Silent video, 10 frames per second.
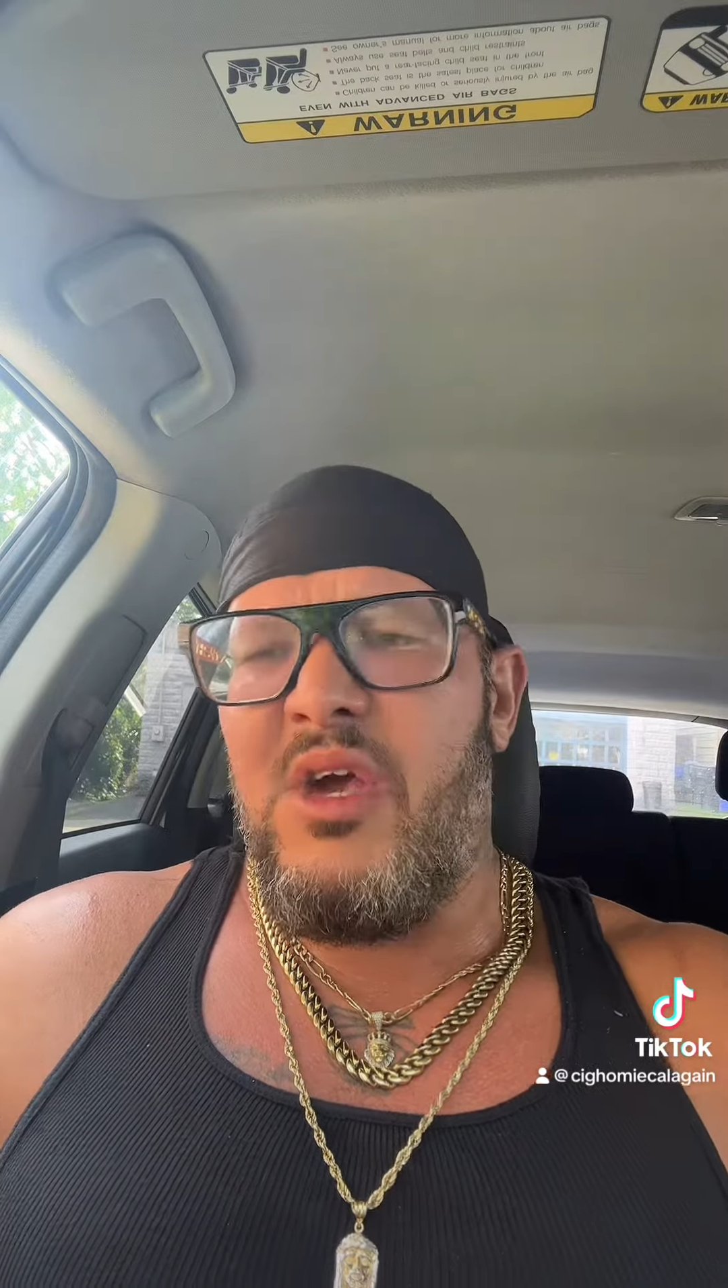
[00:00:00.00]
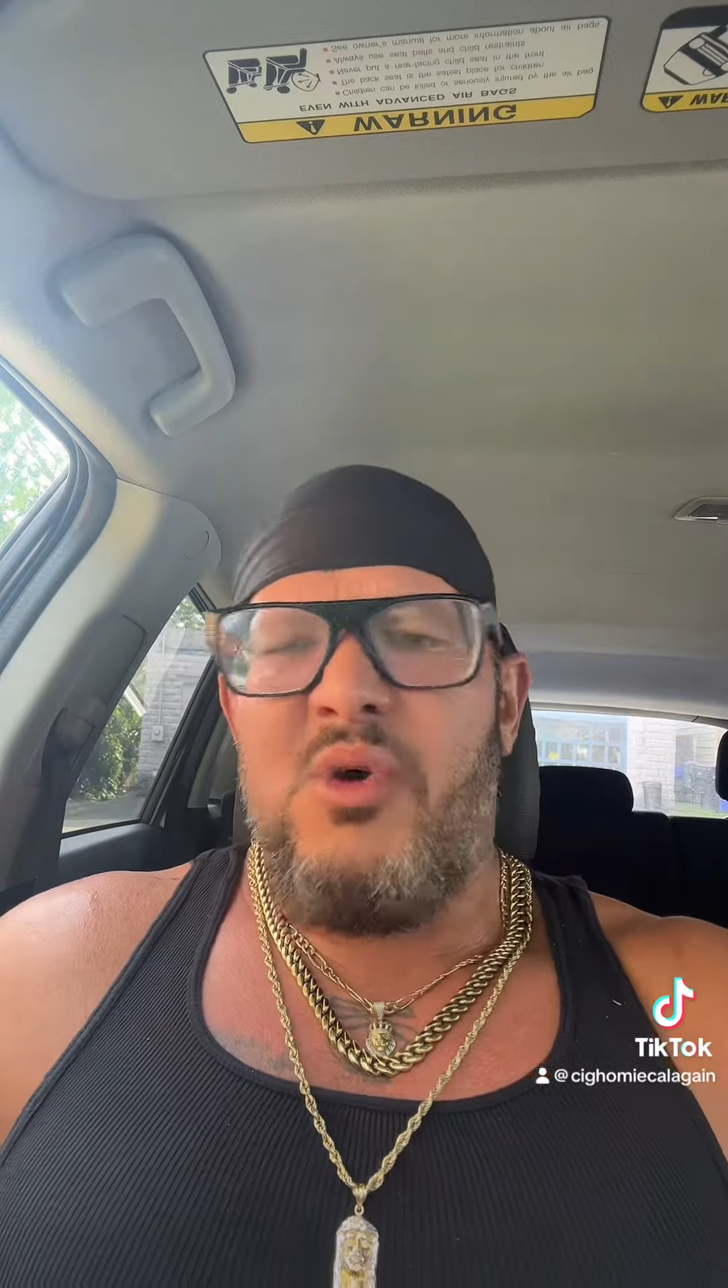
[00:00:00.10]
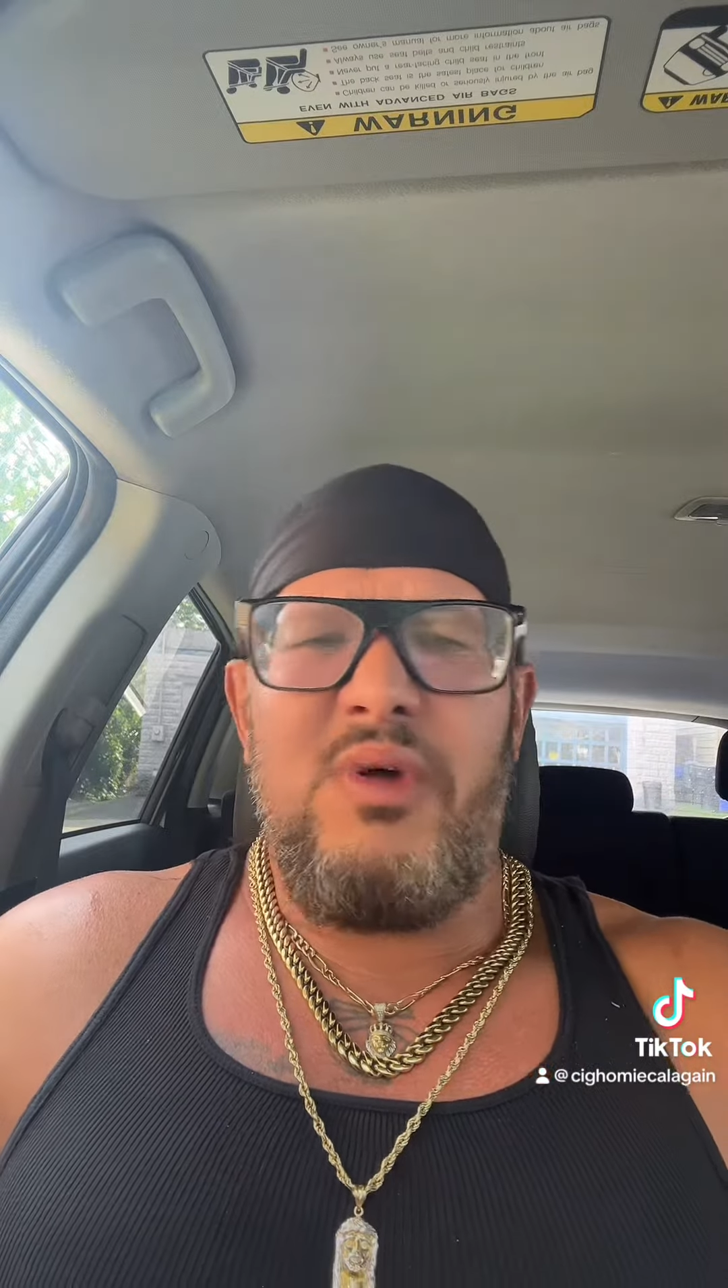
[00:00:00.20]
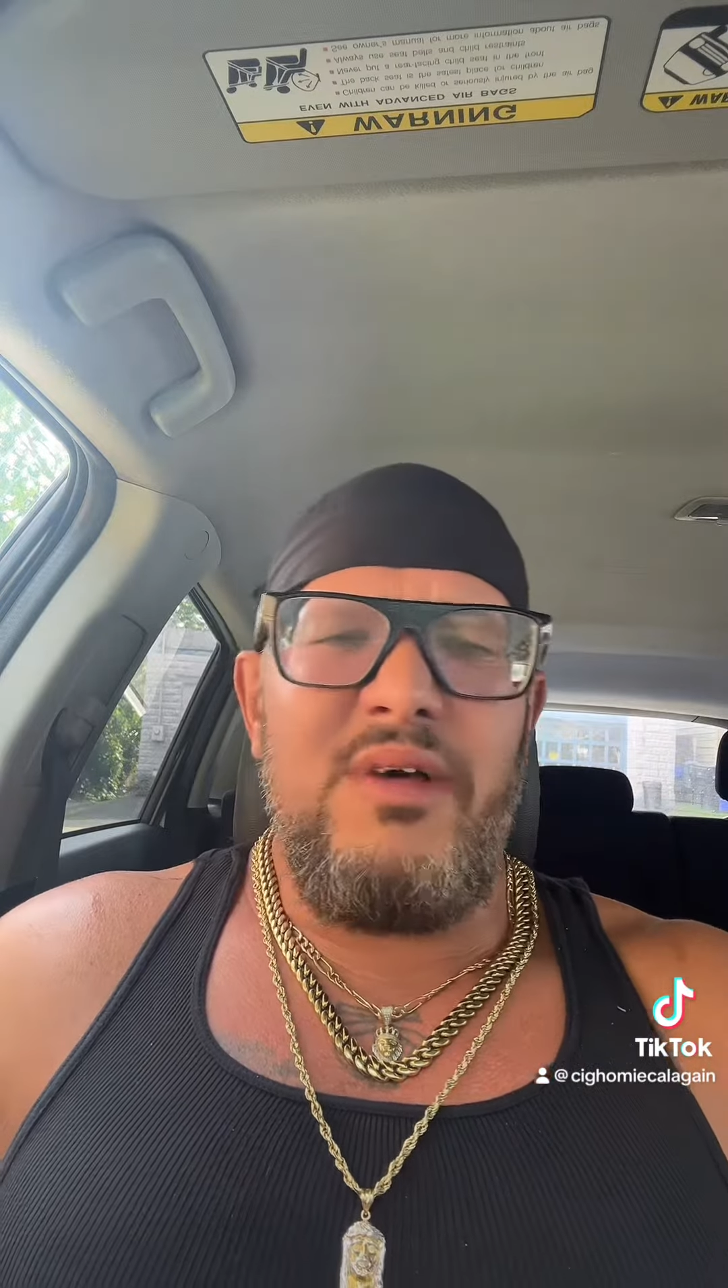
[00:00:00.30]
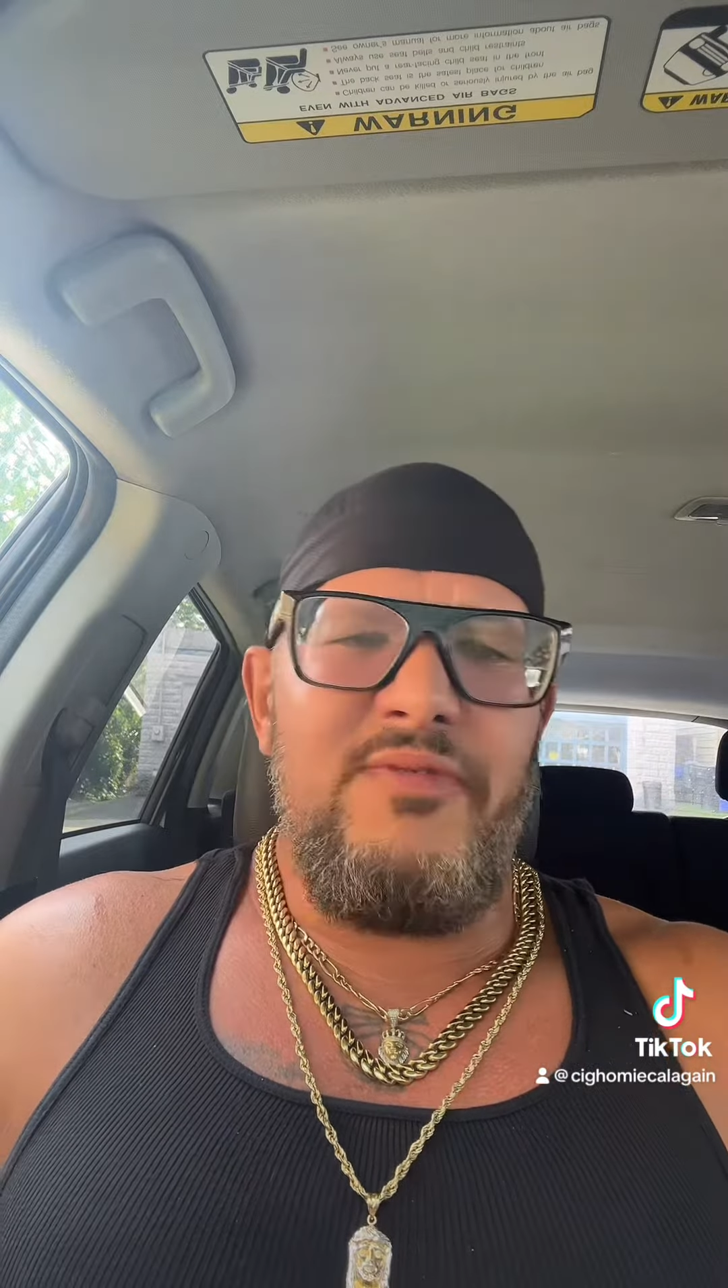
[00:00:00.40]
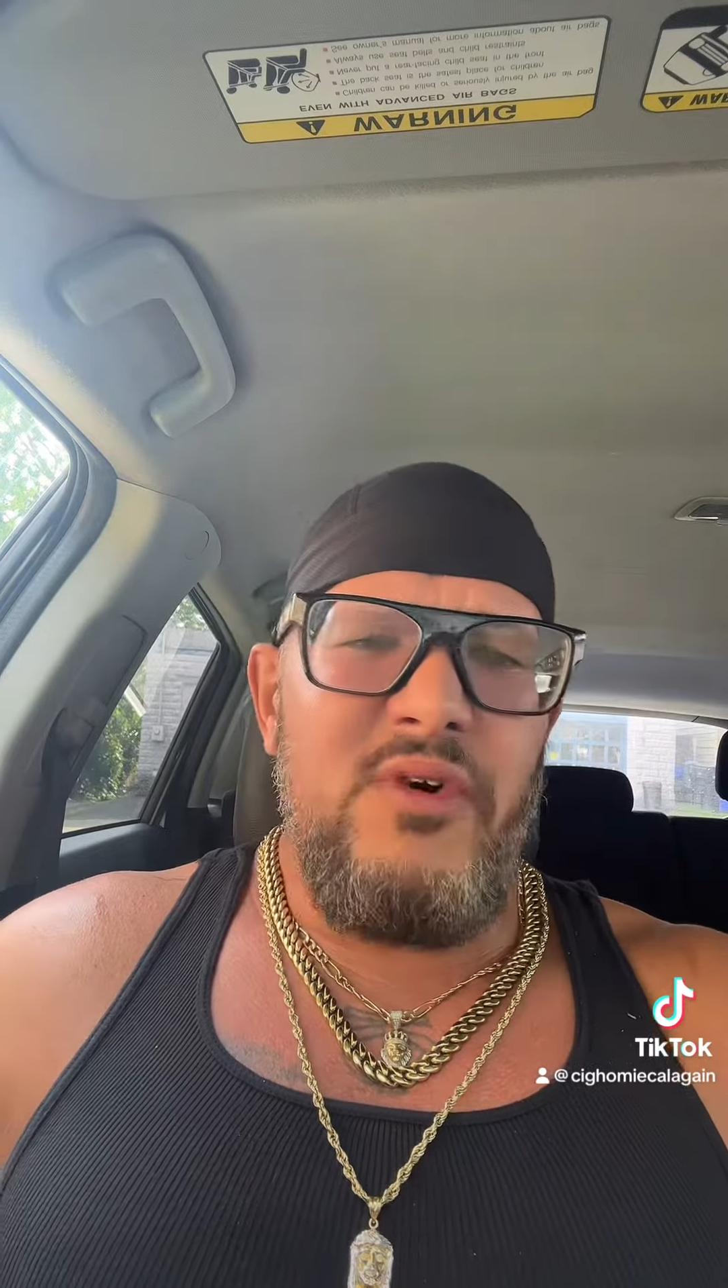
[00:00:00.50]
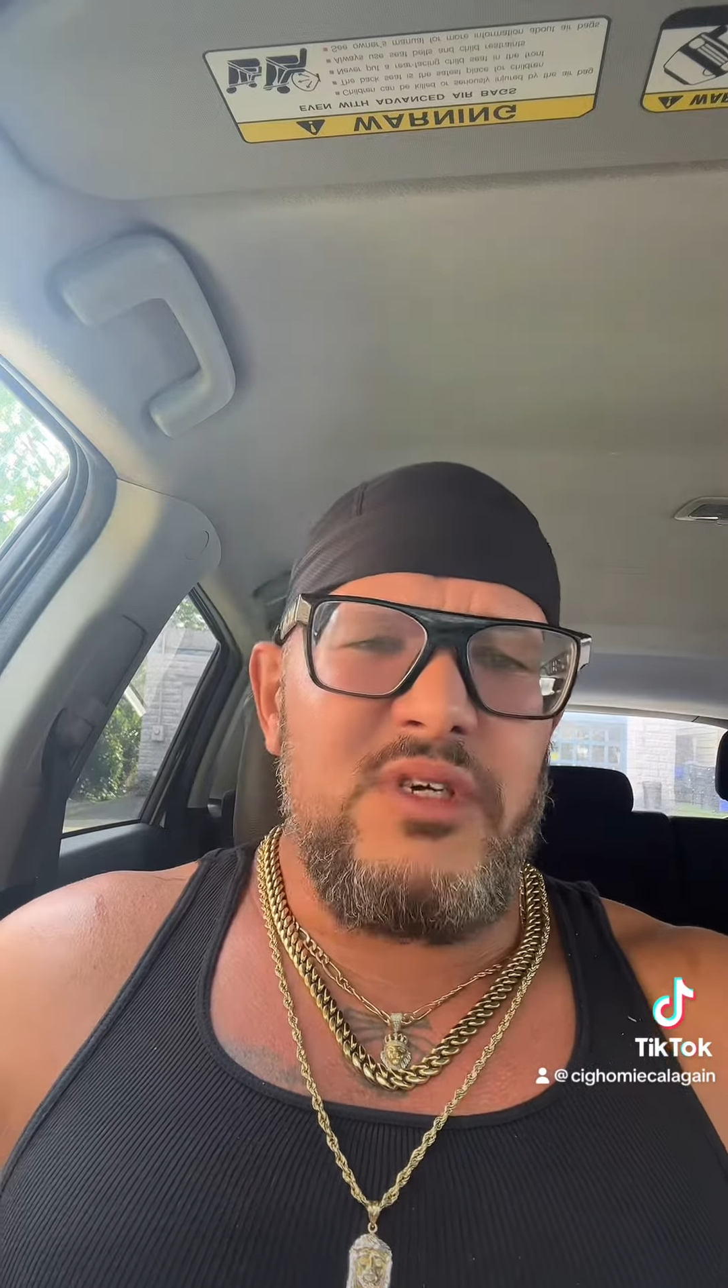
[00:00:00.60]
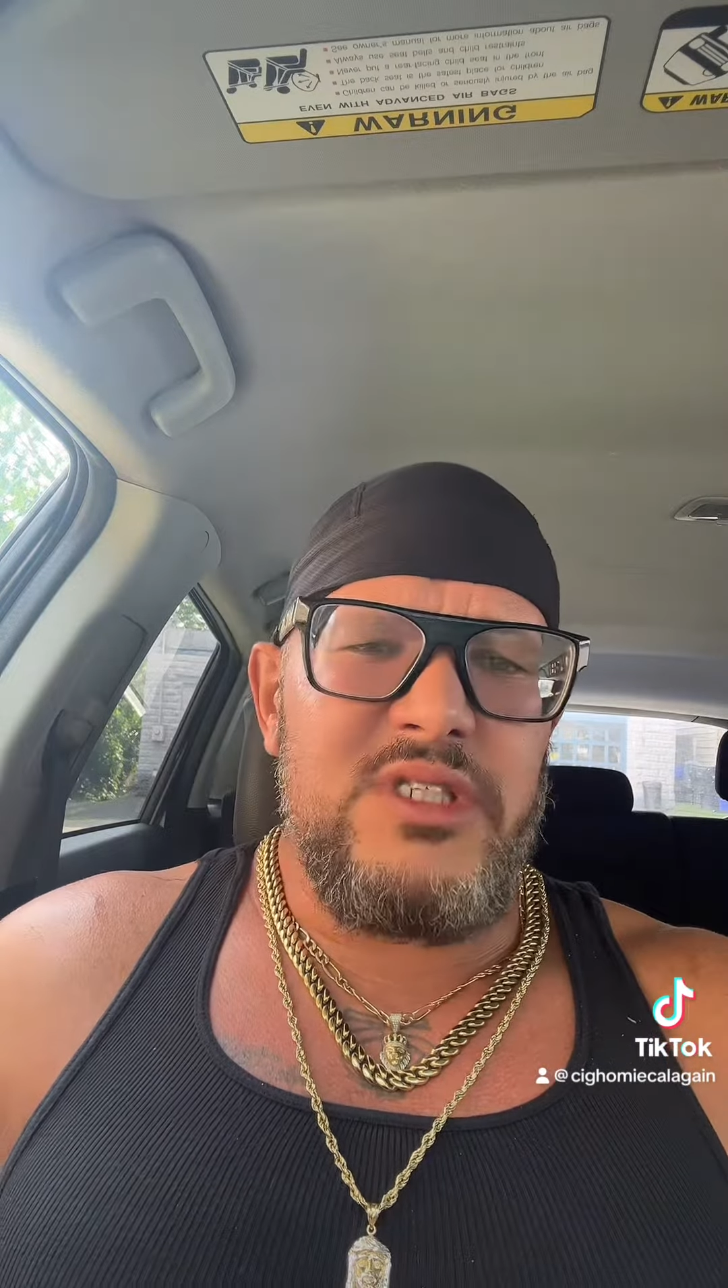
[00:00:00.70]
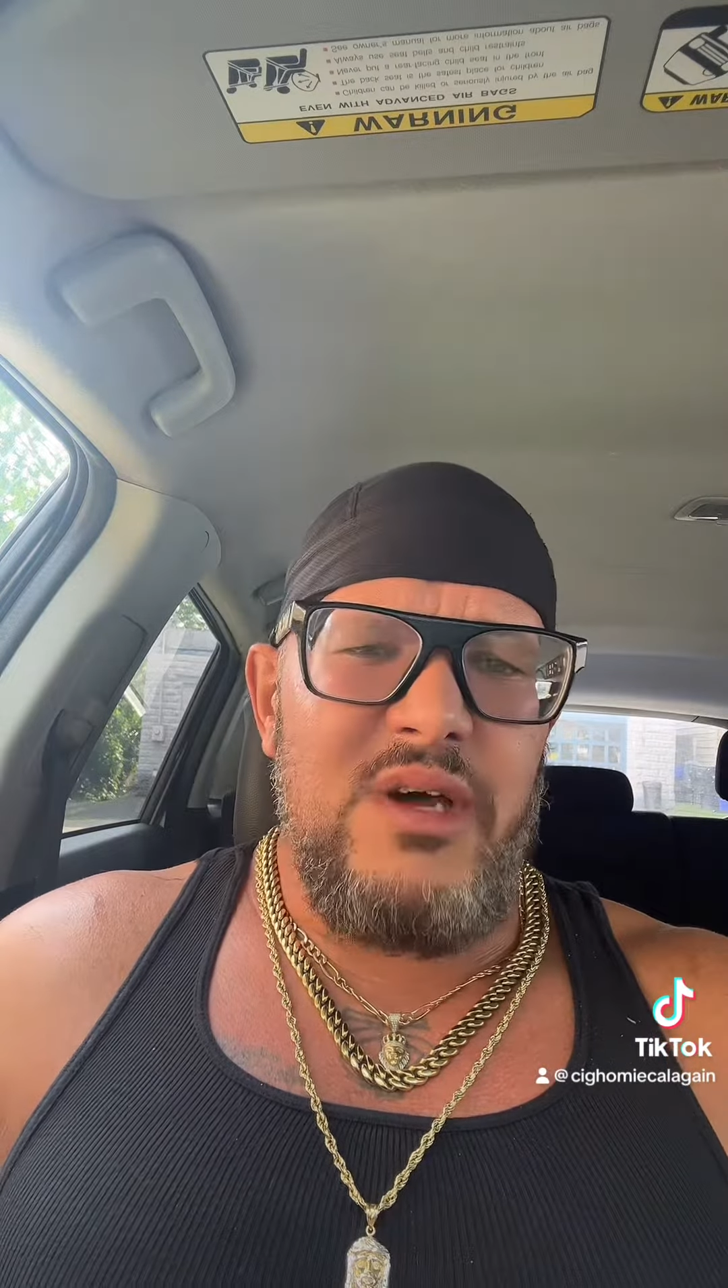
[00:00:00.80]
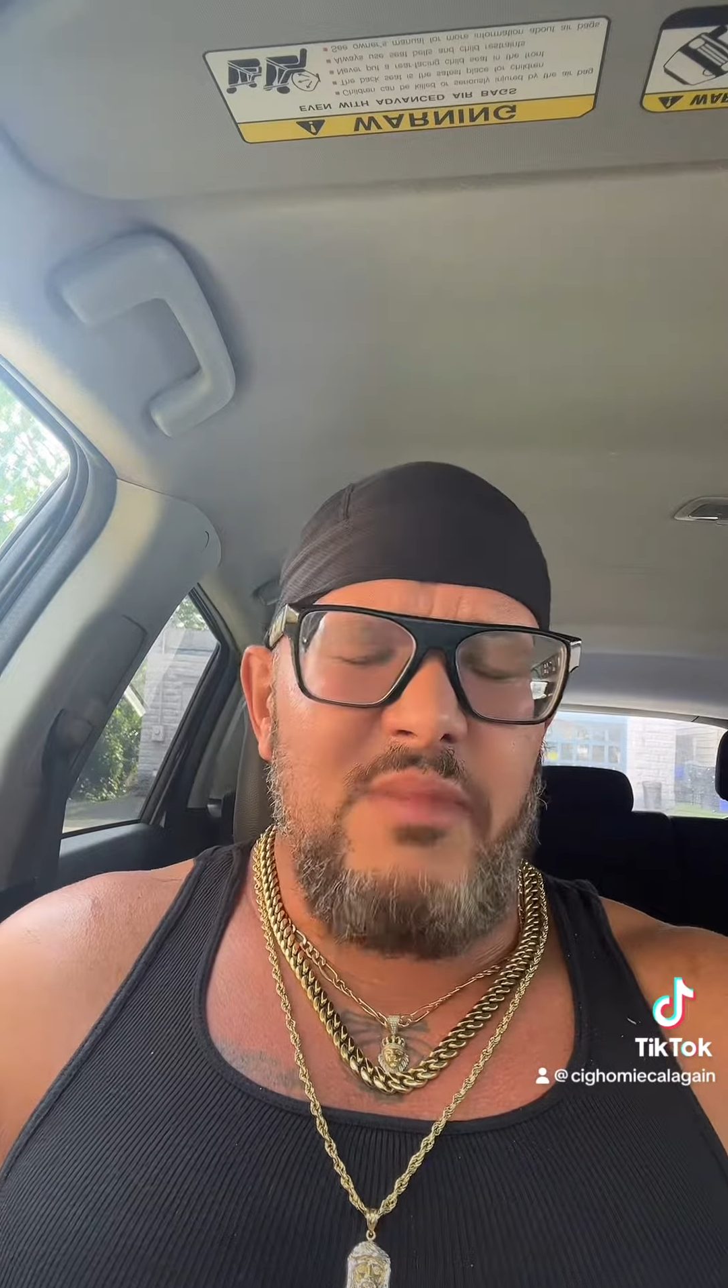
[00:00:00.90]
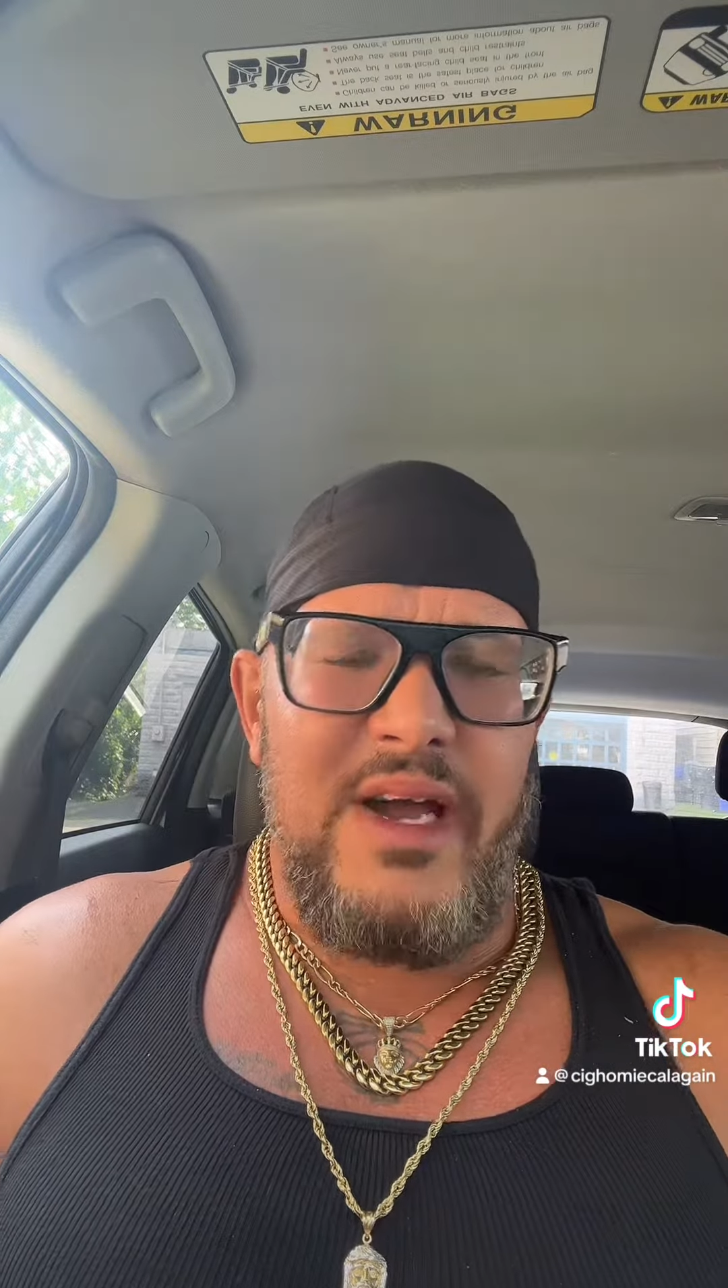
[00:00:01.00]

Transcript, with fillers: well, I'm focused on my